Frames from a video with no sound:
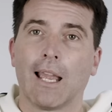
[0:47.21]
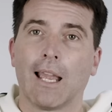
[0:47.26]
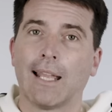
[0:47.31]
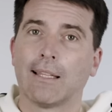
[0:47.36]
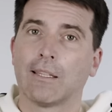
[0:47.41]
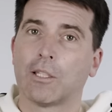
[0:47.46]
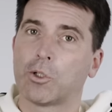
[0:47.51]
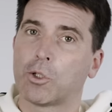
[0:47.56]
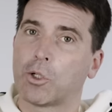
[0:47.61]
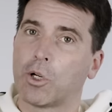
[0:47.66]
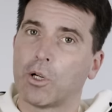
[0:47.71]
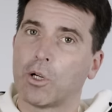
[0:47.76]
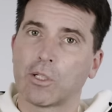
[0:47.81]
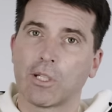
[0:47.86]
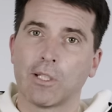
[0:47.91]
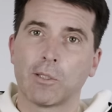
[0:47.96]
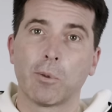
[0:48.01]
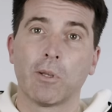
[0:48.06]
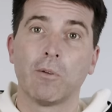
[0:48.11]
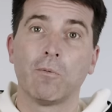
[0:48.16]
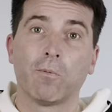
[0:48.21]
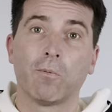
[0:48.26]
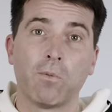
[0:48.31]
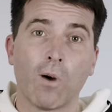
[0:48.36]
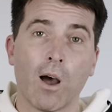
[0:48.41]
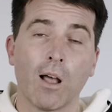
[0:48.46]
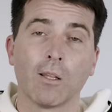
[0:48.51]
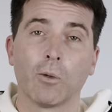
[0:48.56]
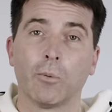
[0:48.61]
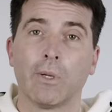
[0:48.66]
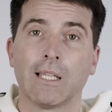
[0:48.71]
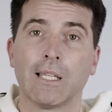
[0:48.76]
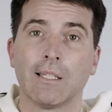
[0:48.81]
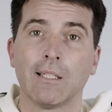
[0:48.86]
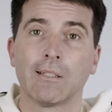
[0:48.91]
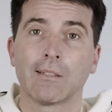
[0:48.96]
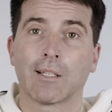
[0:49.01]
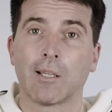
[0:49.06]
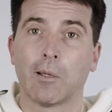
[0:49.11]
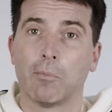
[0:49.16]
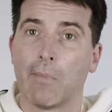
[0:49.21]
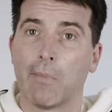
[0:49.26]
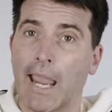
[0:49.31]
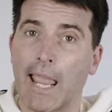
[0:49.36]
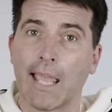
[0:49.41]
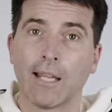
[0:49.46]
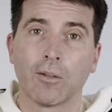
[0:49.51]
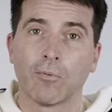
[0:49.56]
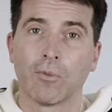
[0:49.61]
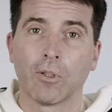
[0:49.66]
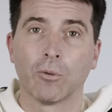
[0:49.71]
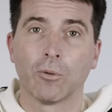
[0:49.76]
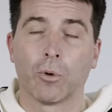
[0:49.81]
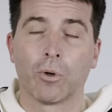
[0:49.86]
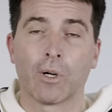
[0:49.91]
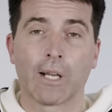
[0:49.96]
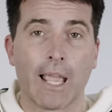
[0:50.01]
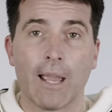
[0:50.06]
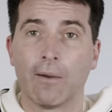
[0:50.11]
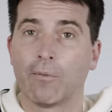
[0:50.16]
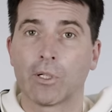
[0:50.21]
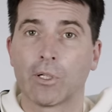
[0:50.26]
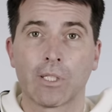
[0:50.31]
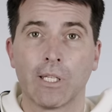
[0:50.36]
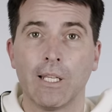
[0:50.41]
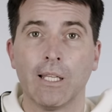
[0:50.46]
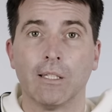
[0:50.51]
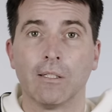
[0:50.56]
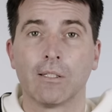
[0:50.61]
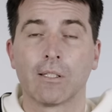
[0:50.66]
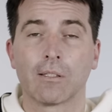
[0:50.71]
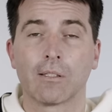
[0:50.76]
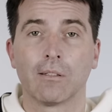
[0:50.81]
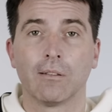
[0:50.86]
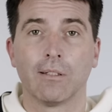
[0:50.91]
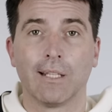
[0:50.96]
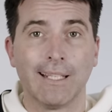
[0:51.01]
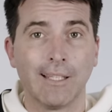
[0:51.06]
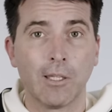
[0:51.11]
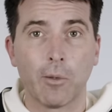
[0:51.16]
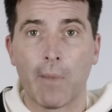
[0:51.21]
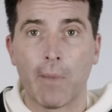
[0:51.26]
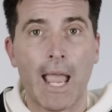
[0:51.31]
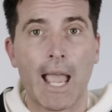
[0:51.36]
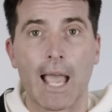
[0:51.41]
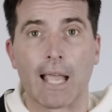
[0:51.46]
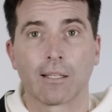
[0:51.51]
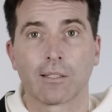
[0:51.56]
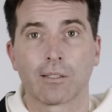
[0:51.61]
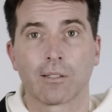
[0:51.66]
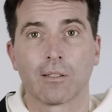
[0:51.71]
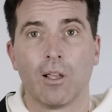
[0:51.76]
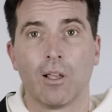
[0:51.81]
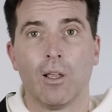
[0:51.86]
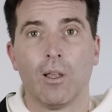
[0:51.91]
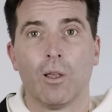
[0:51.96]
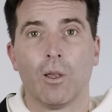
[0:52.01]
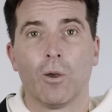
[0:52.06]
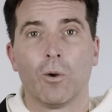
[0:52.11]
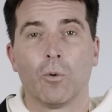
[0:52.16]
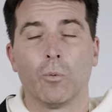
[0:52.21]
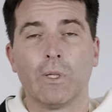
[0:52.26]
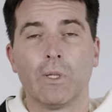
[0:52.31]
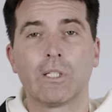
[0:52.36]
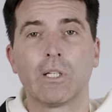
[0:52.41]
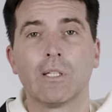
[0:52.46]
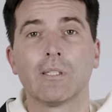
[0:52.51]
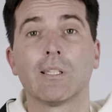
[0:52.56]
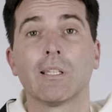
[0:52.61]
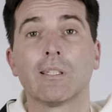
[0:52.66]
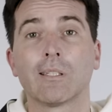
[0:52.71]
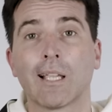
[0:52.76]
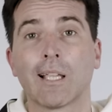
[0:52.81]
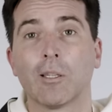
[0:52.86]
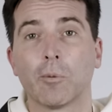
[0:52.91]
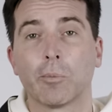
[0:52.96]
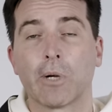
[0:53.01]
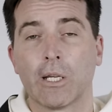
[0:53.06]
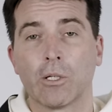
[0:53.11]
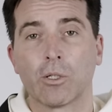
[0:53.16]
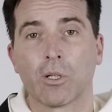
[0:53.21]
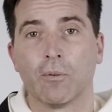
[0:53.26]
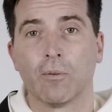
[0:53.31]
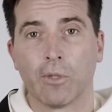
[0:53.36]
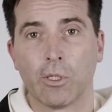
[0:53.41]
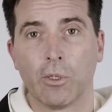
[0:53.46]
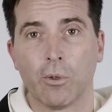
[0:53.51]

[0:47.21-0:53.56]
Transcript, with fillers: And the church has been following this command of the Lord ever since in the Mass, which is the celebration of the